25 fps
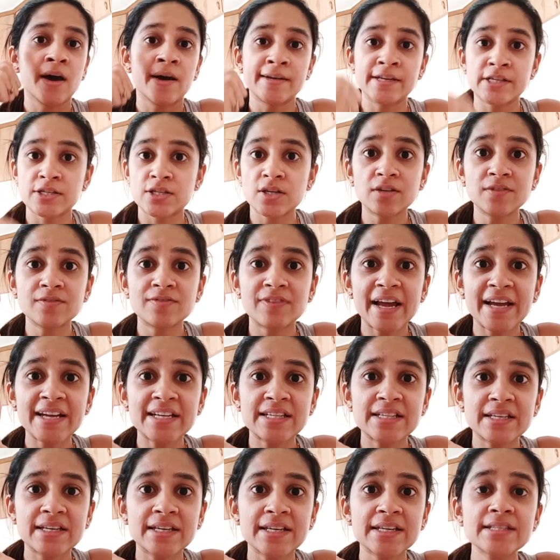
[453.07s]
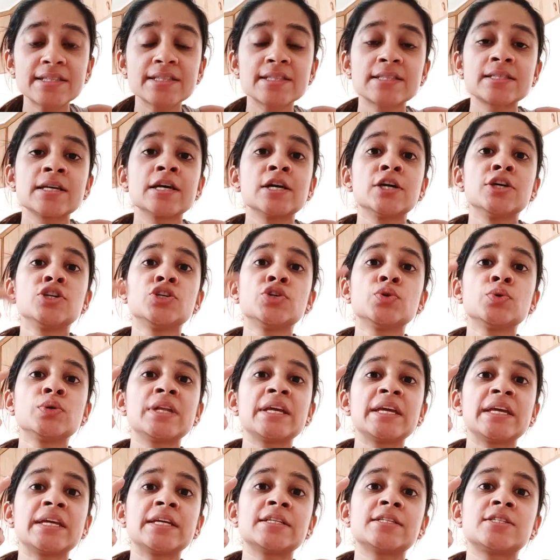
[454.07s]
Return flight tickets, you
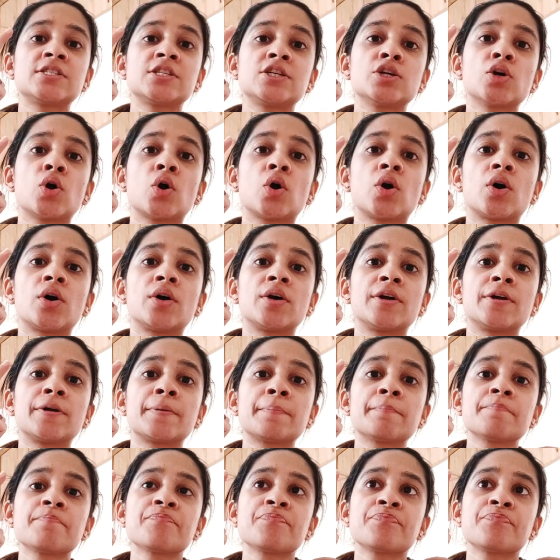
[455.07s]
need your